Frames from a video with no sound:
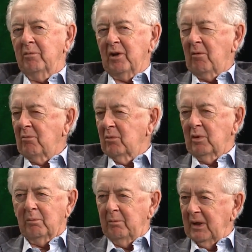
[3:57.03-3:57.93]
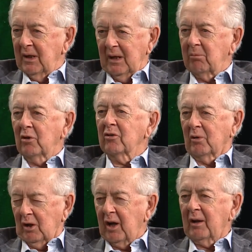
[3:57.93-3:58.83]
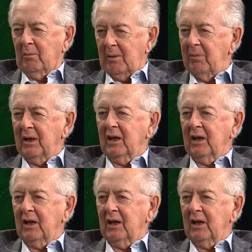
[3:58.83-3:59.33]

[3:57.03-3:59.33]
some of them were been Liberals, a lot of them had been